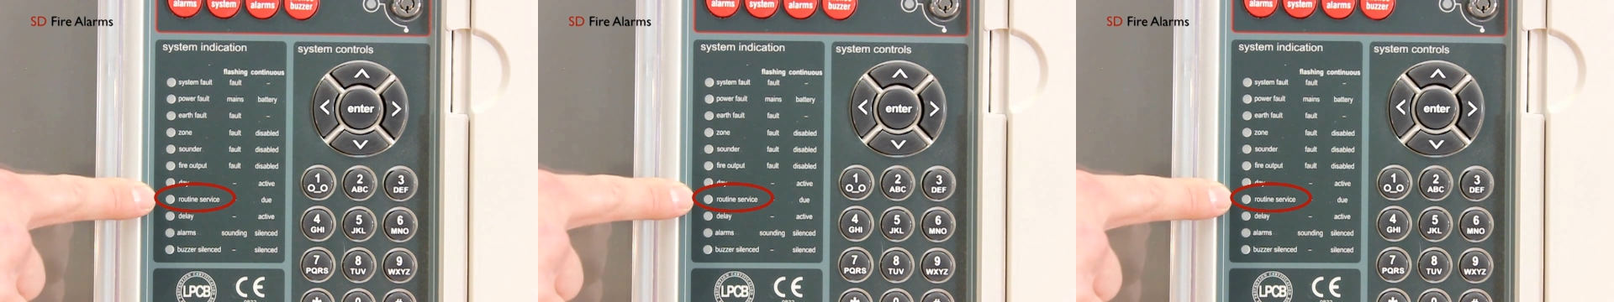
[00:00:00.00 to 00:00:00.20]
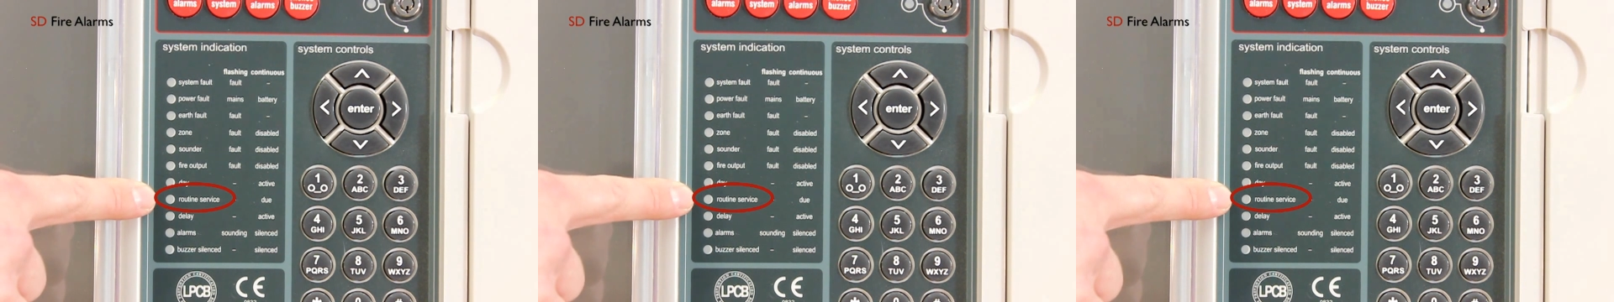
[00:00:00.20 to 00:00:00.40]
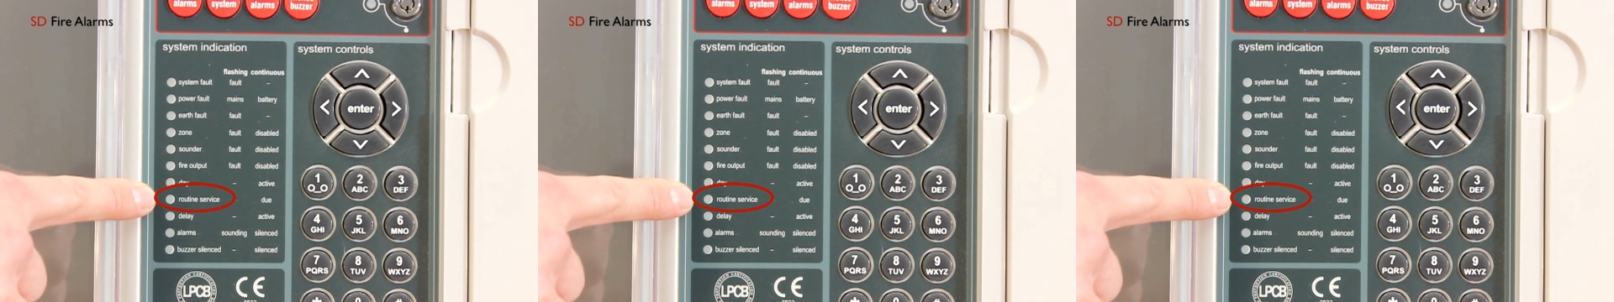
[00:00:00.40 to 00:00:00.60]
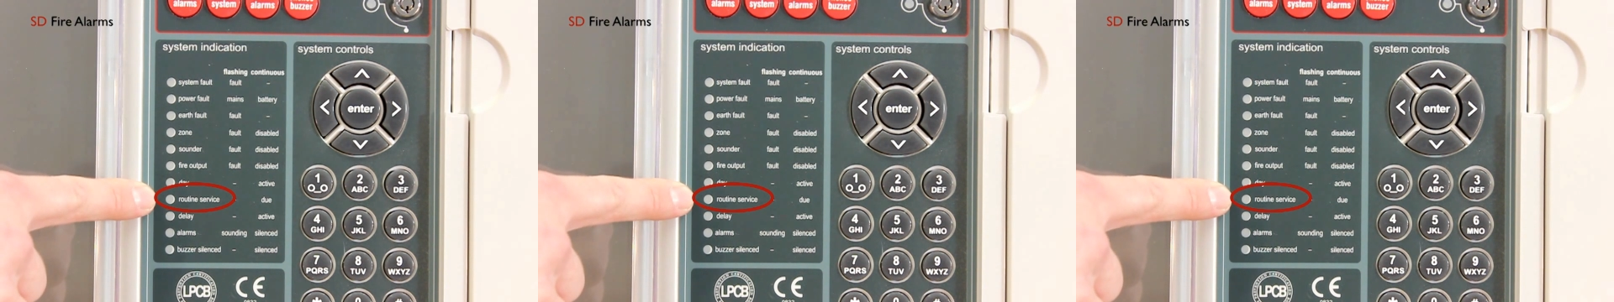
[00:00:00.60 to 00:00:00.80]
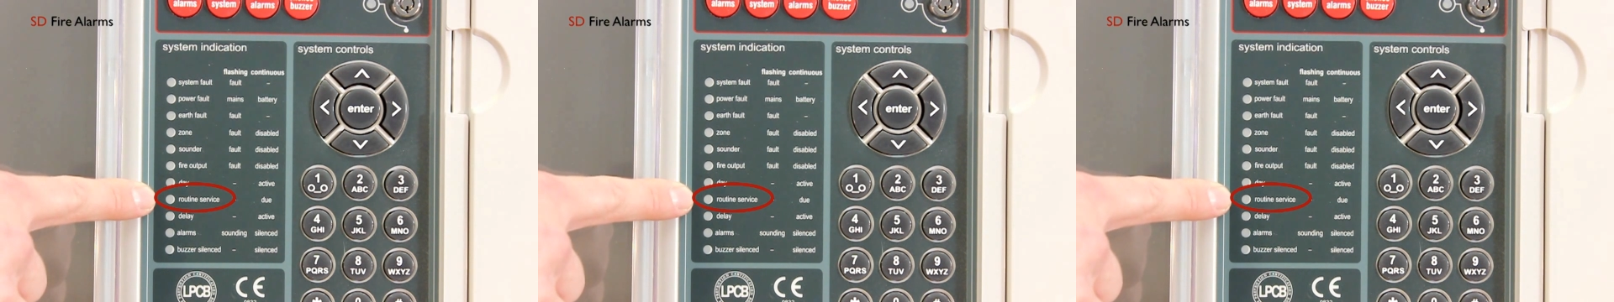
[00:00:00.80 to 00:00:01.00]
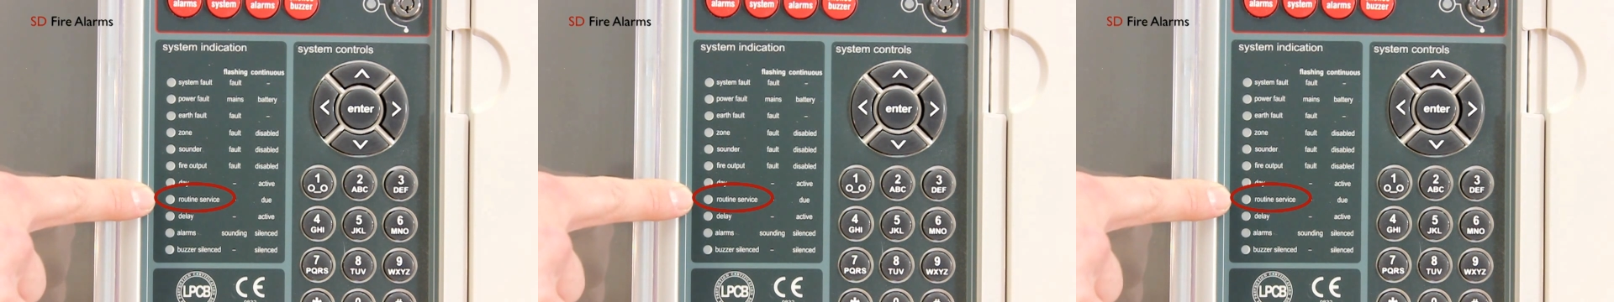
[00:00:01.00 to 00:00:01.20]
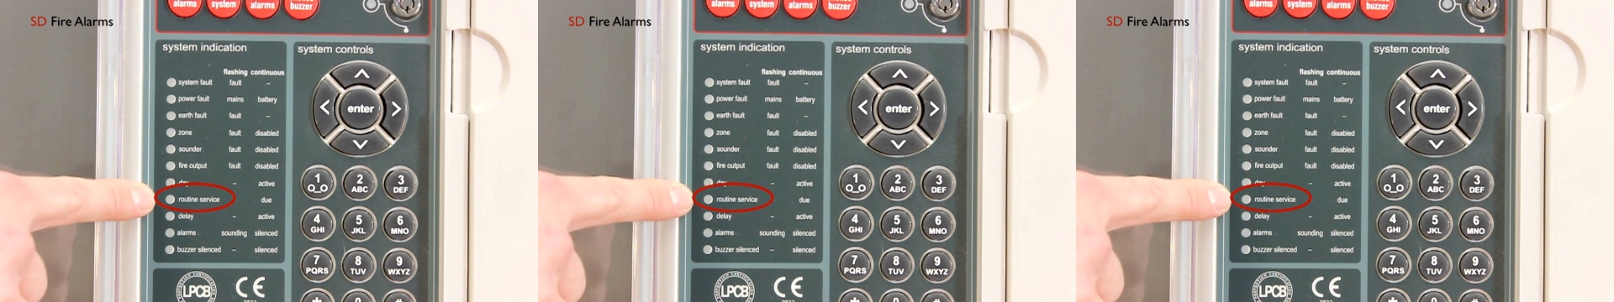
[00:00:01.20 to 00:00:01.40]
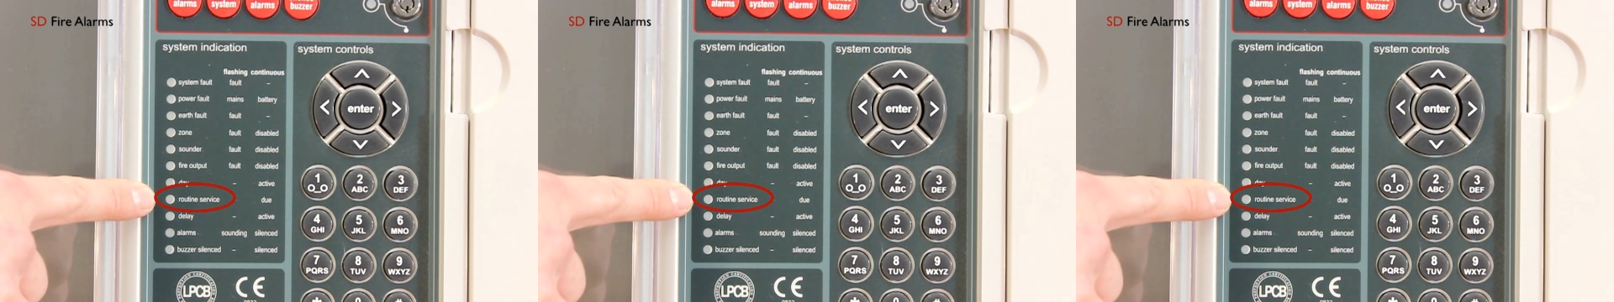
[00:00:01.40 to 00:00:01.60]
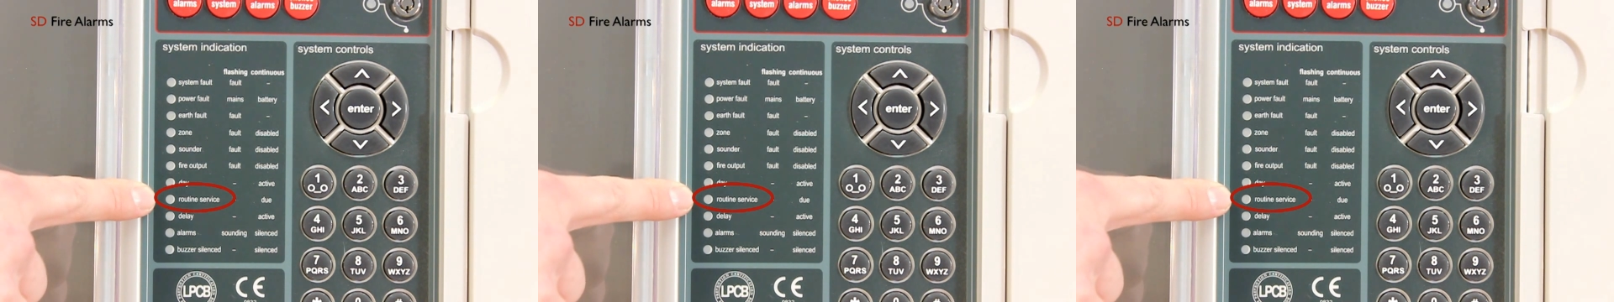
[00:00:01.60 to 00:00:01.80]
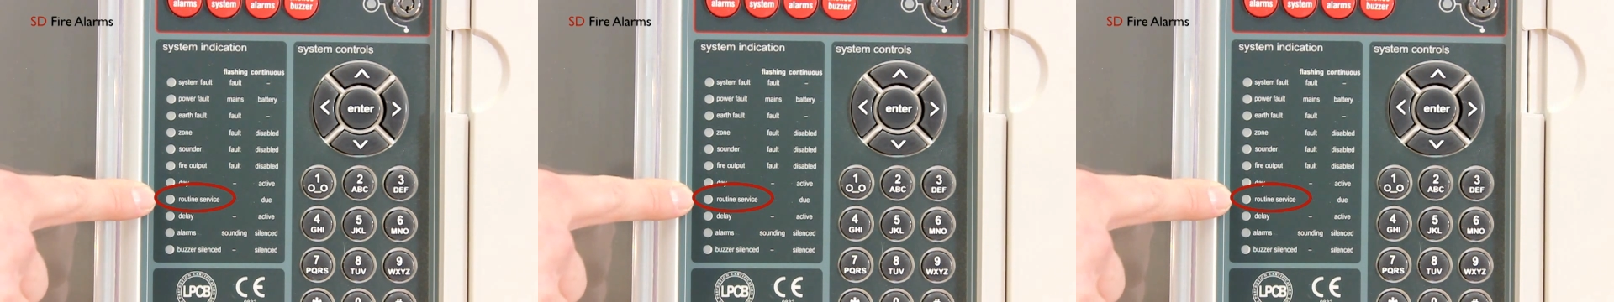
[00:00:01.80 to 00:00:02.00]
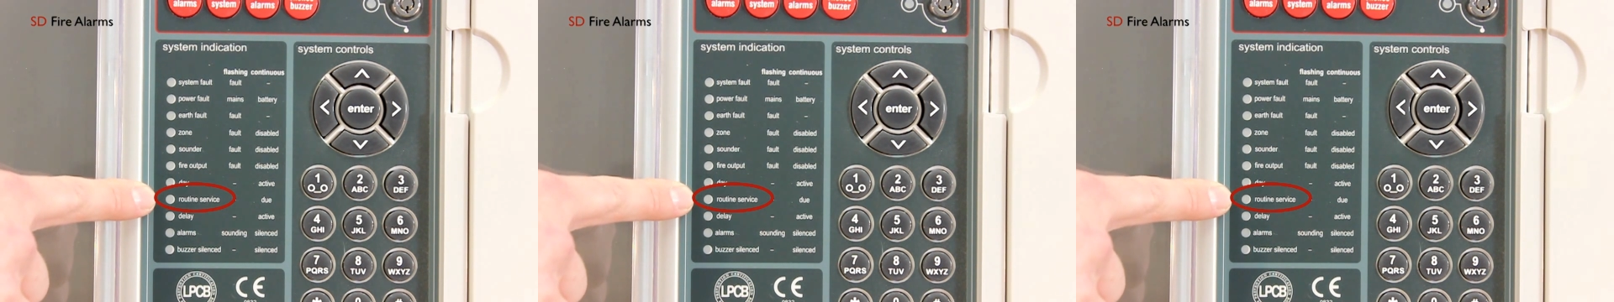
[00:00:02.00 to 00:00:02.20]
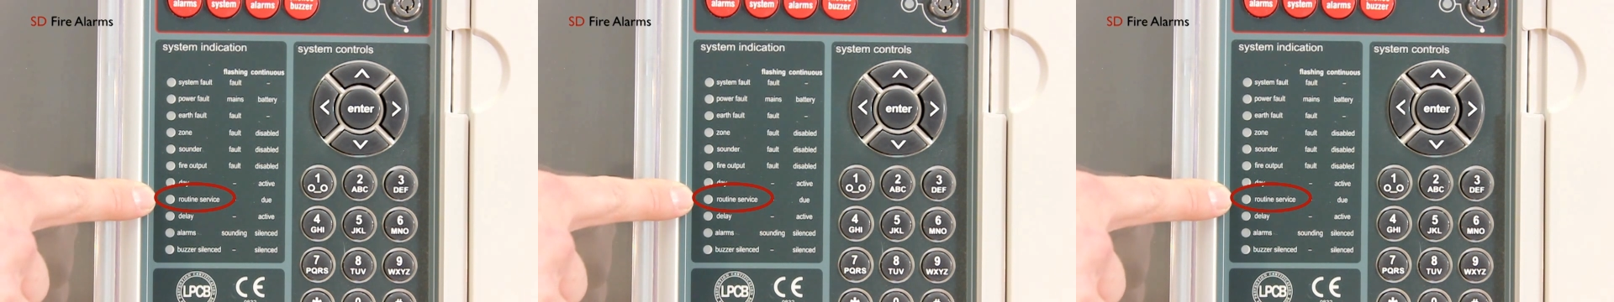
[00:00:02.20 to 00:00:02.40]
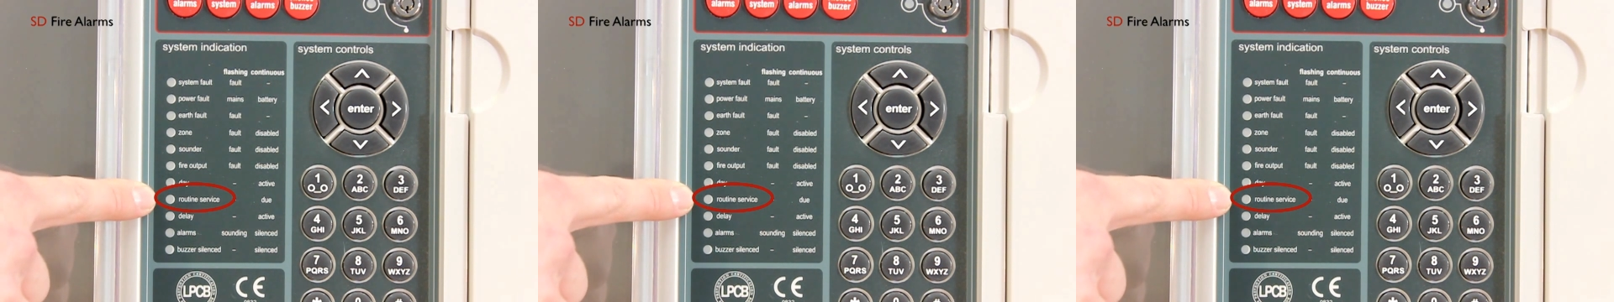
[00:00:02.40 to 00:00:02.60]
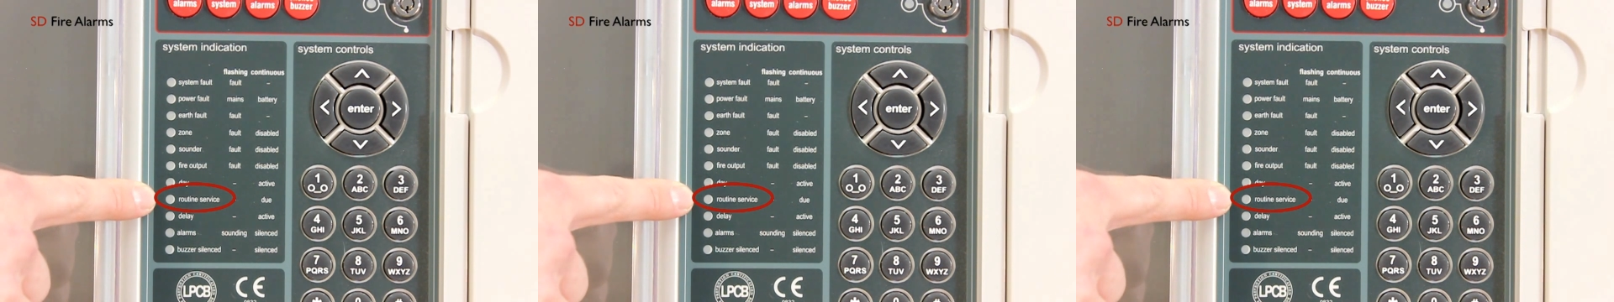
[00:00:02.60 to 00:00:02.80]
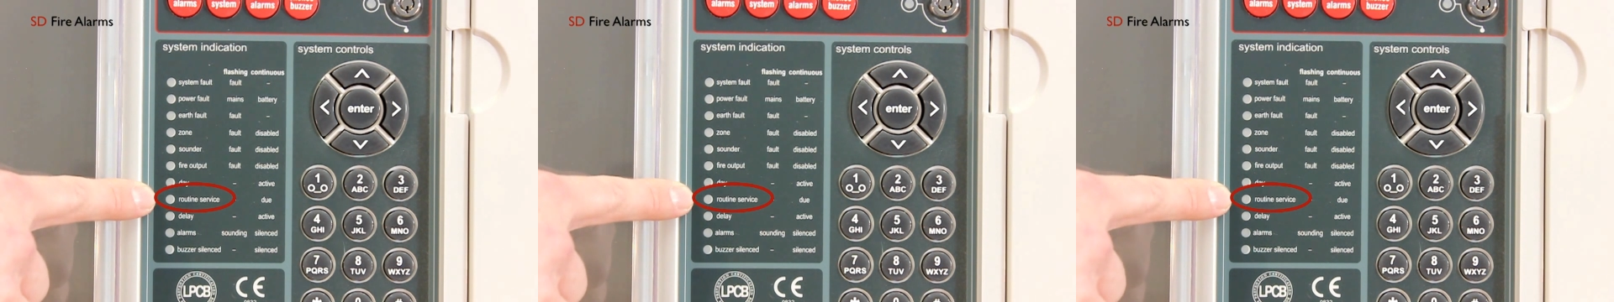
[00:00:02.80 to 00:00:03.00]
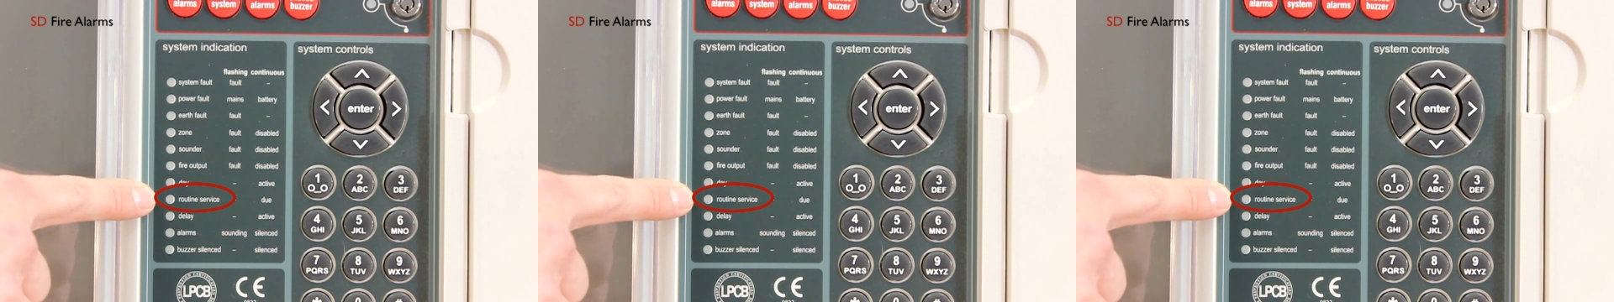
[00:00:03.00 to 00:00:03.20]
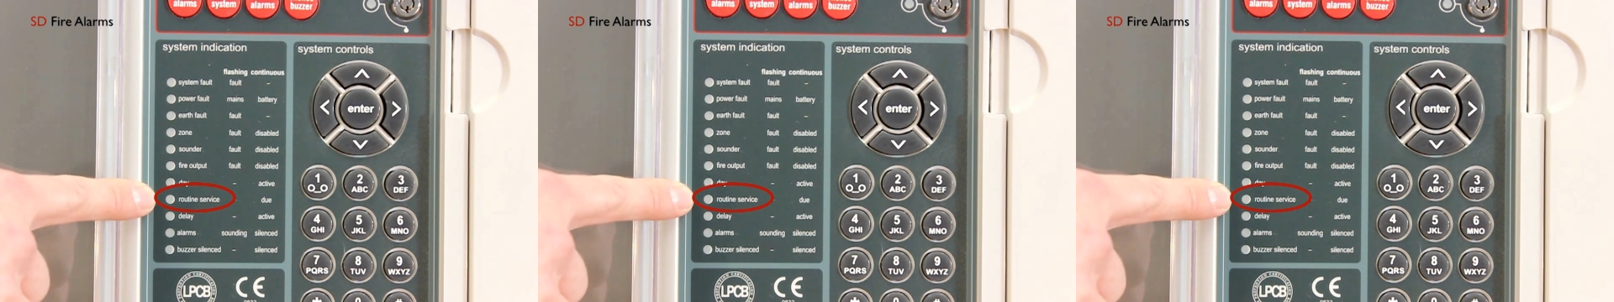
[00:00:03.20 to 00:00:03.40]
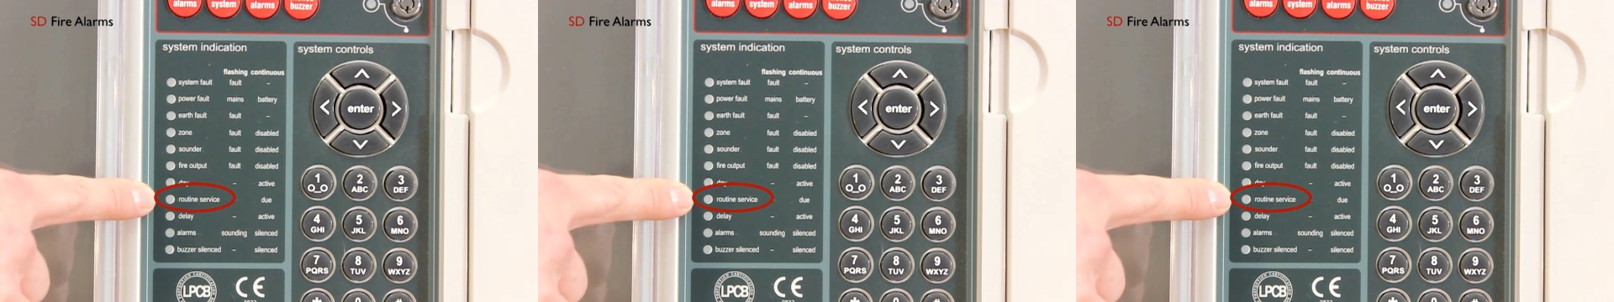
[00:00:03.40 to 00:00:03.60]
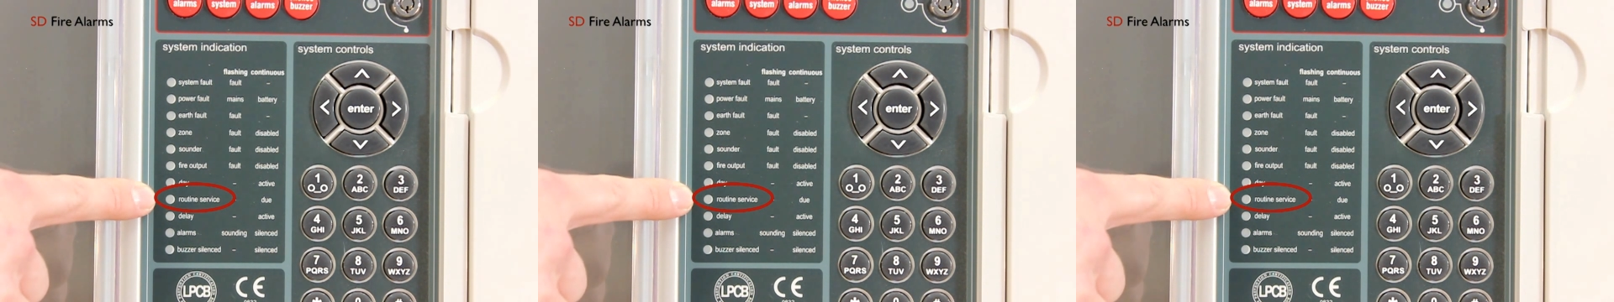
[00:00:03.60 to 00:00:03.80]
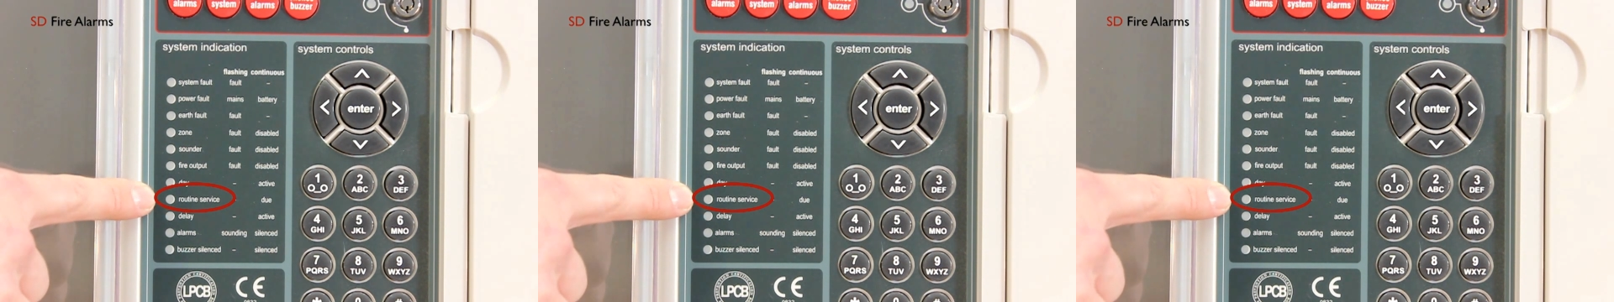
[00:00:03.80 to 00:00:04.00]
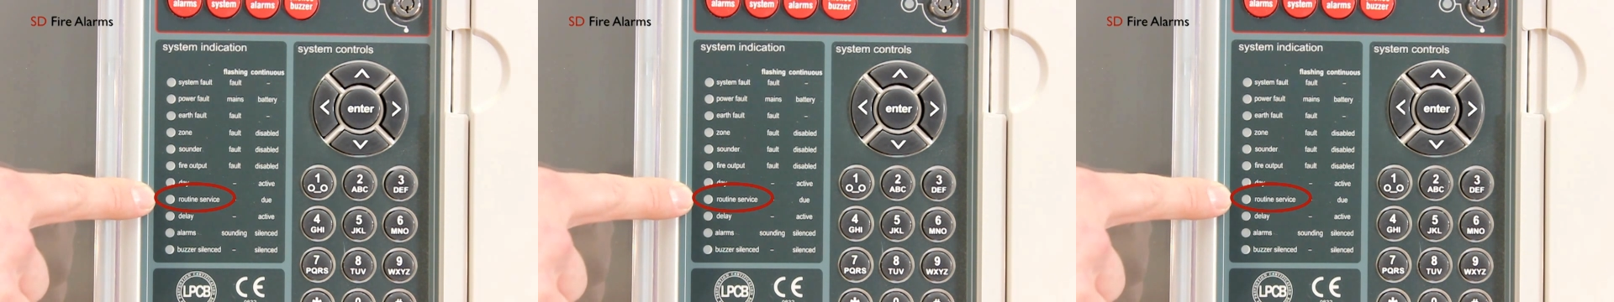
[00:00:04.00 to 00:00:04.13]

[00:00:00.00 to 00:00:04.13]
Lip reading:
(no speaker visible)